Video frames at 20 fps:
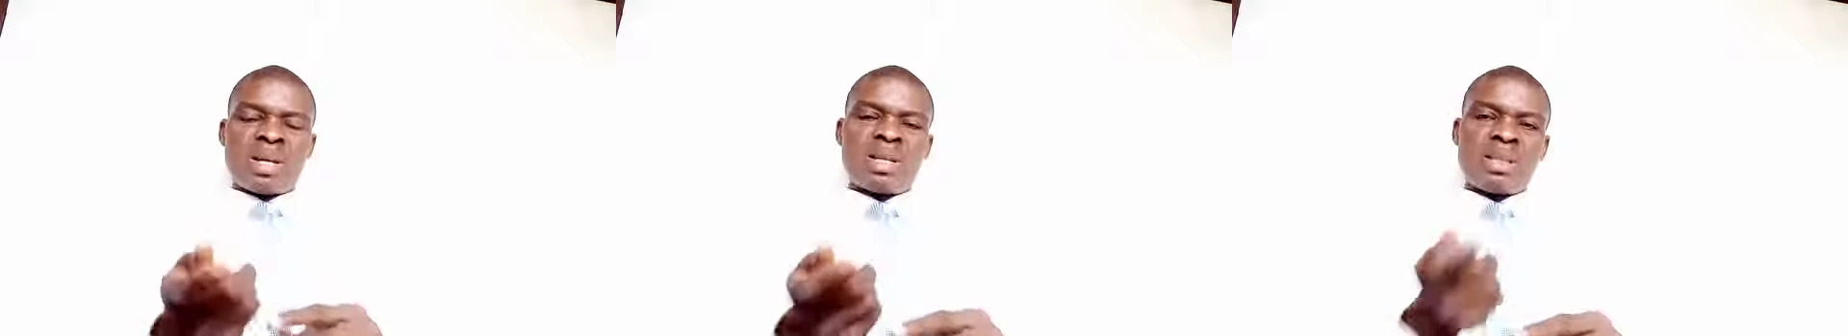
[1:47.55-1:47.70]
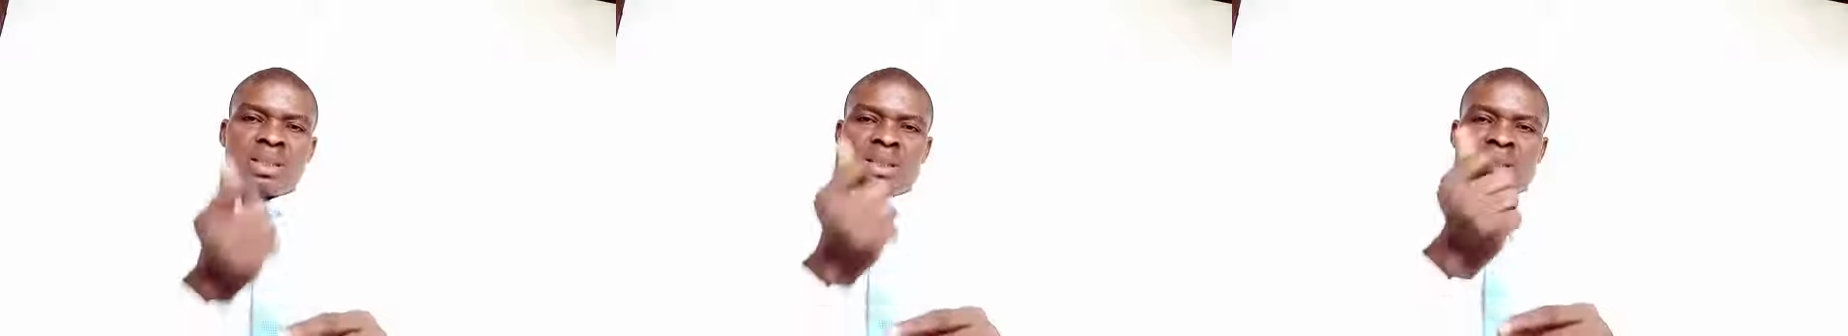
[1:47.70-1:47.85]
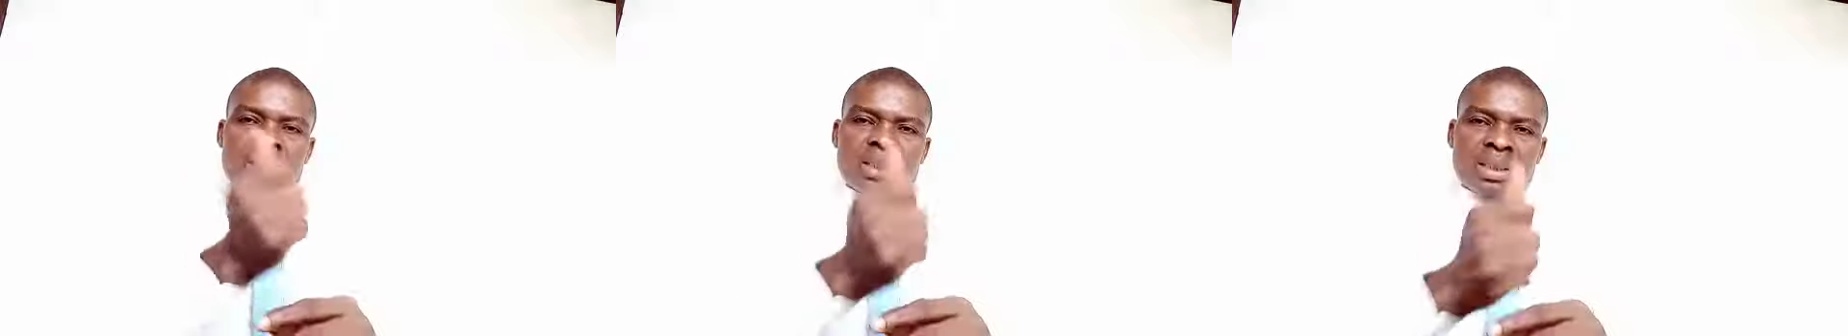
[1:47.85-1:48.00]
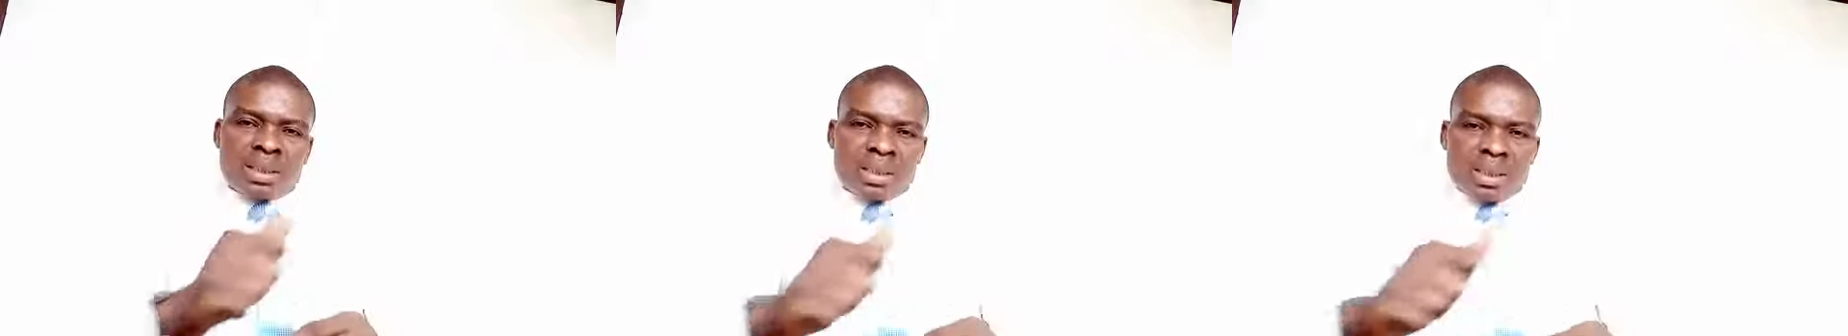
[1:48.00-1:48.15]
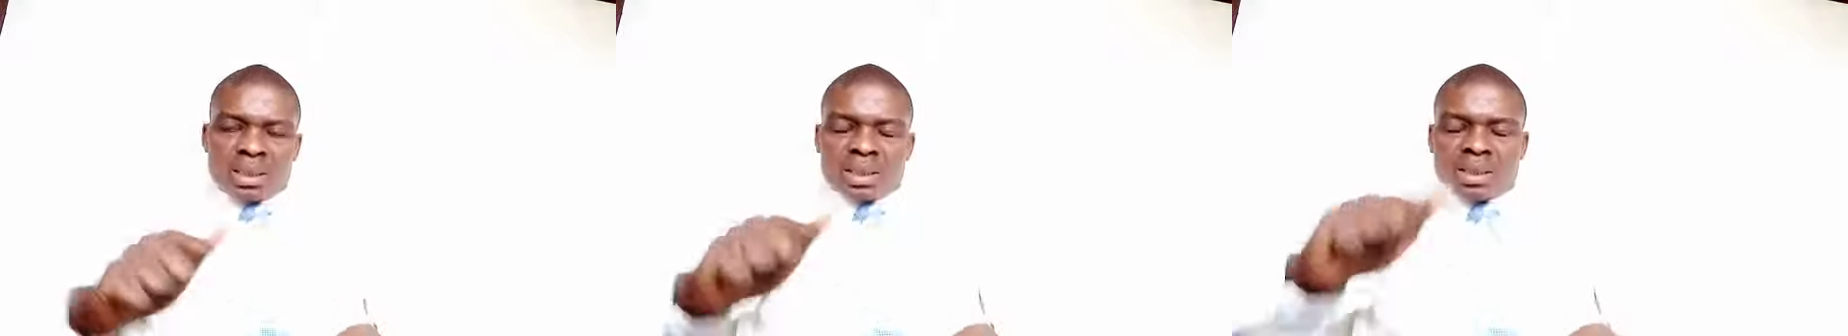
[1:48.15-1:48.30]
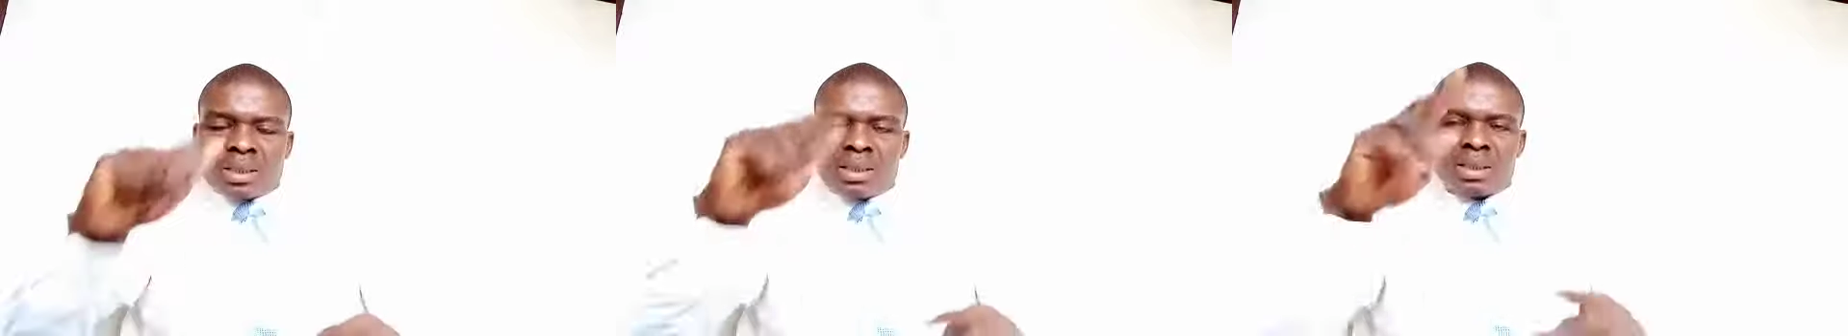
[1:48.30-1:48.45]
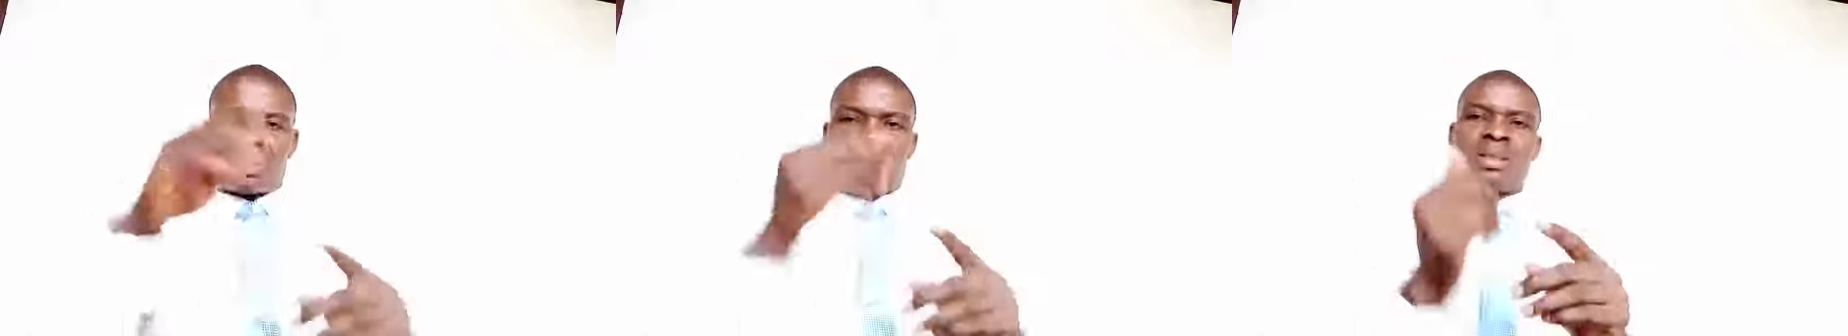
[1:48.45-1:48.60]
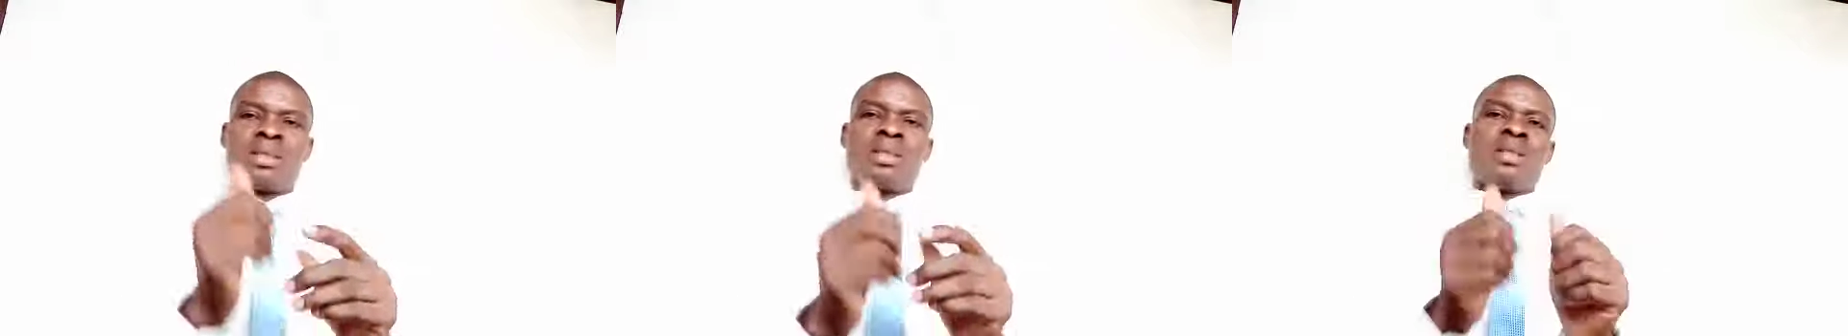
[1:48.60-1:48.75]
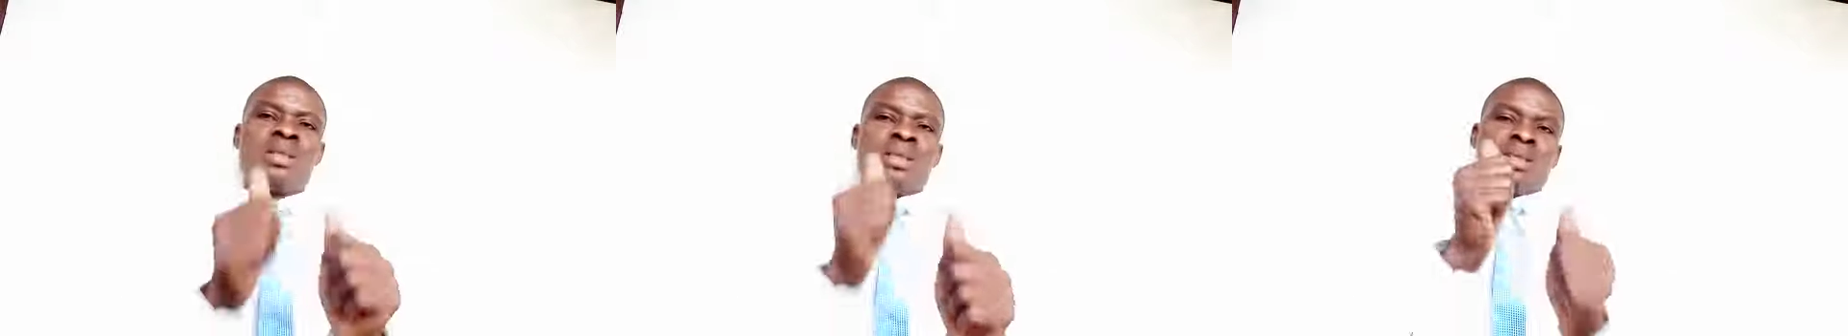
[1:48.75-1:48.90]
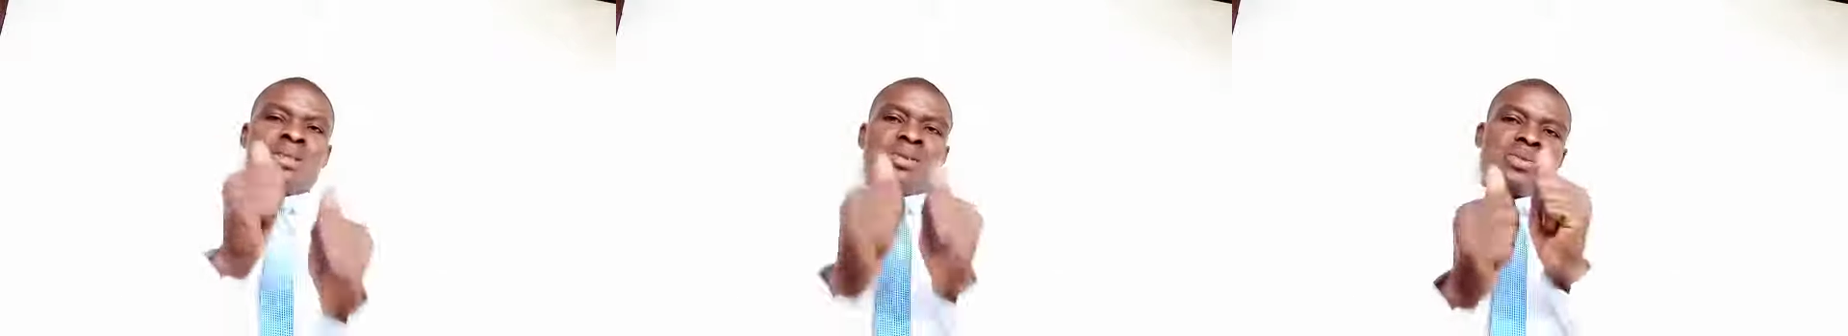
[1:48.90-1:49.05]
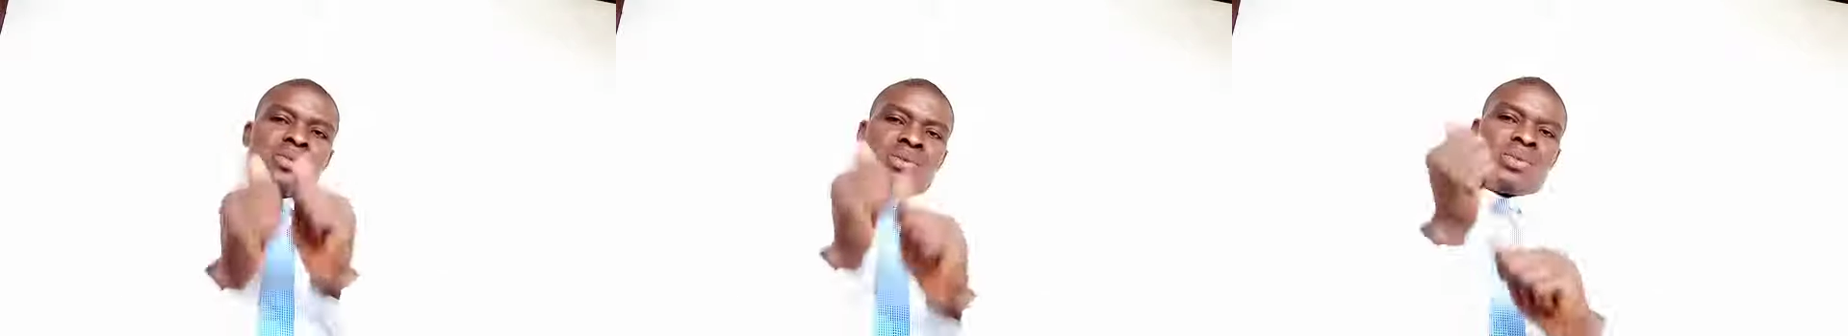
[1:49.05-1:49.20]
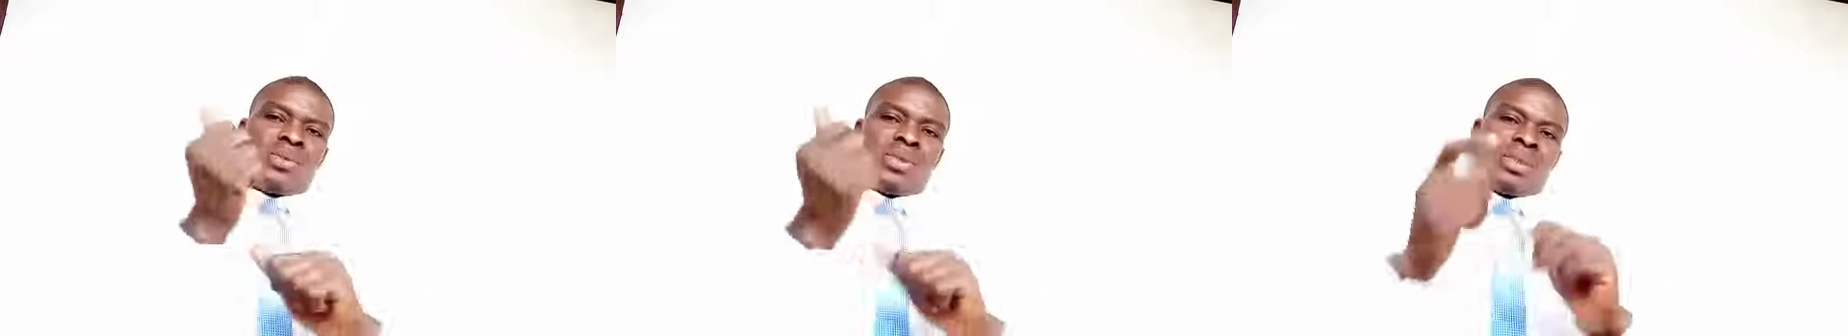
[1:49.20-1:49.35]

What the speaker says: piece in which the writer uses